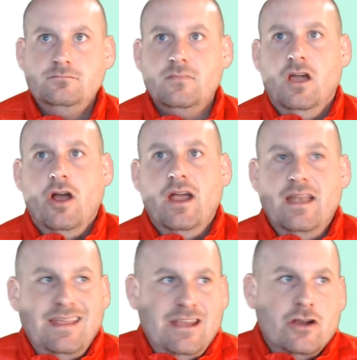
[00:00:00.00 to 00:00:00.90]
All right,
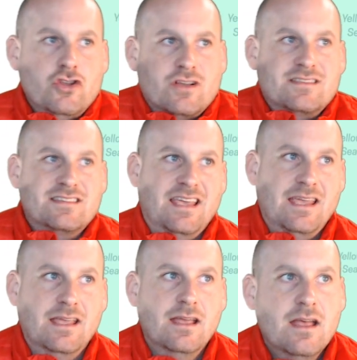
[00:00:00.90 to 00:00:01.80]
and here you could
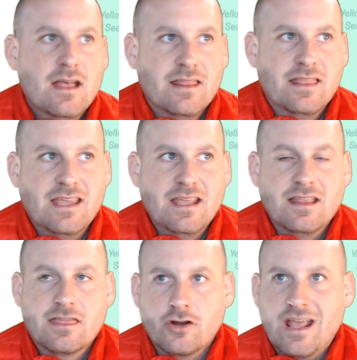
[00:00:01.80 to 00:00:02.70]
see
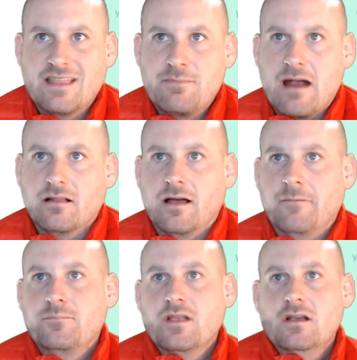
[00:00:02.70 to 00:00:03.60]
the 38th
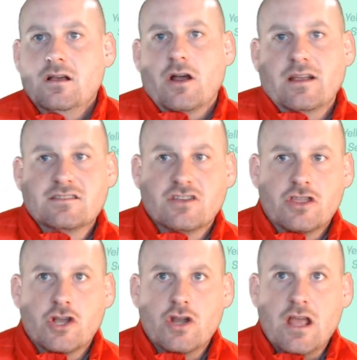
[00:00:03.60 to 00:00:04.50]
parallel. All right, so the
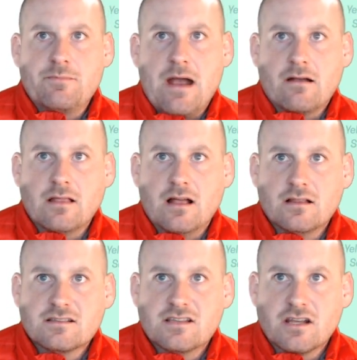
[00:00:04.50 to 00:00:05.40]
38th parallel
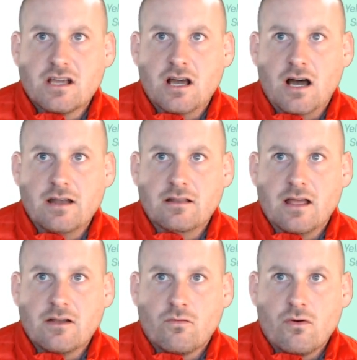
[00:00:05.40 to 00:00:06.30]
is going to cut
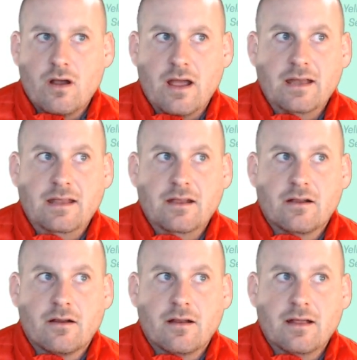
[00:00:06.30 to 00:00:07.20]
like right
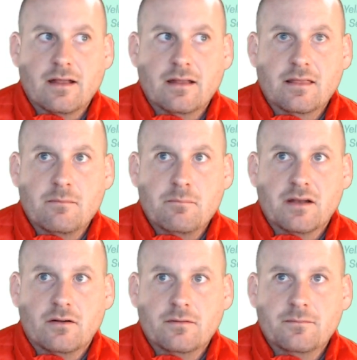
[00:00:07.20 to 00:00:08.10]
here in the
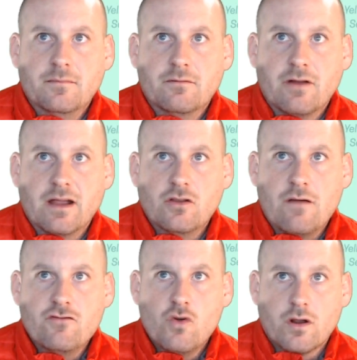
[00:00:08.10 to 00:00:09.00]
middle, right? You
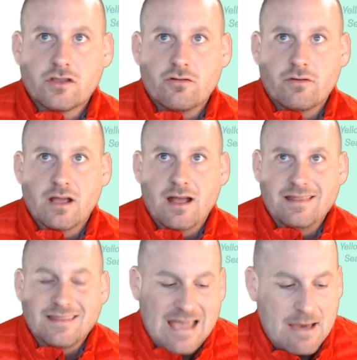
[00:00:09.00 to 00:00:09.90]
have North Korea,
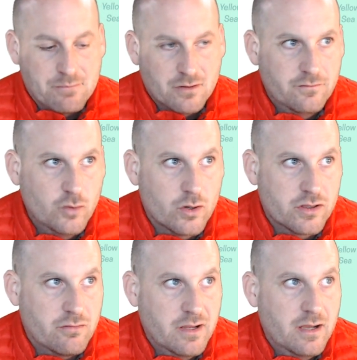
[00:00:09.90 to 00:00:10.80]
and the capital of
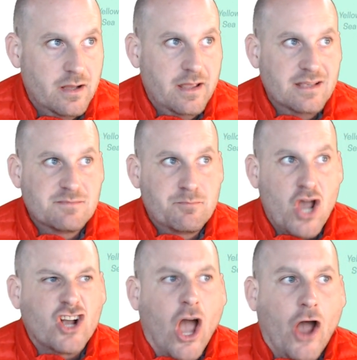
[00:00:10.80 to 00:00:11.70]
North Korea is
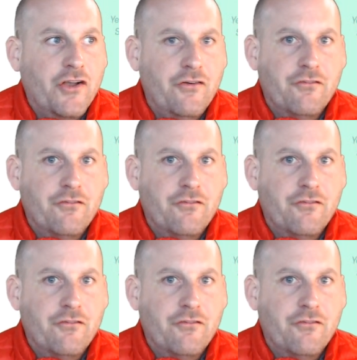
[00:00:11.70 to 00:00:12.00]
Pyongyang.